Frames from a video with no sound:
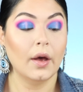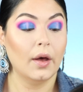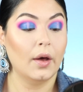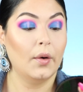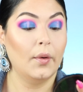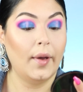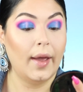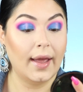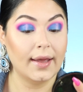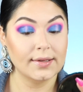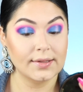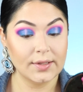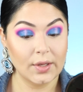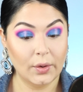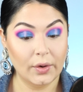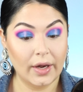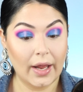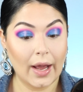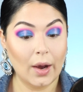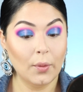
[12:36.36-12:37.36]
Okay, so
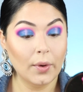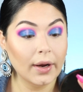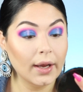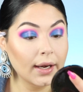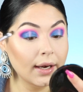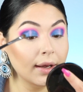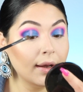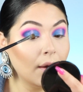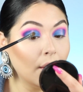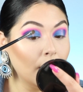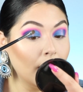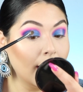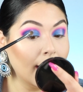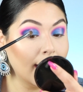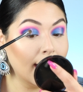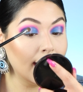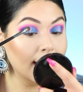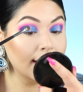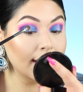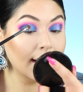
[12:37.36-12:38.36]
now we're gonna go
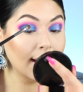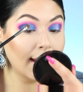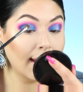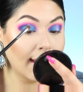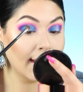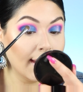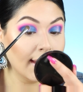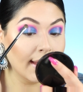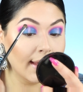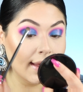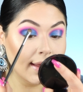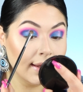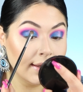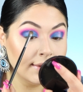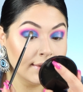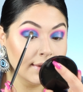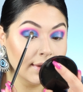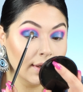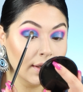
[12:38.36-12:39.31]
ahead and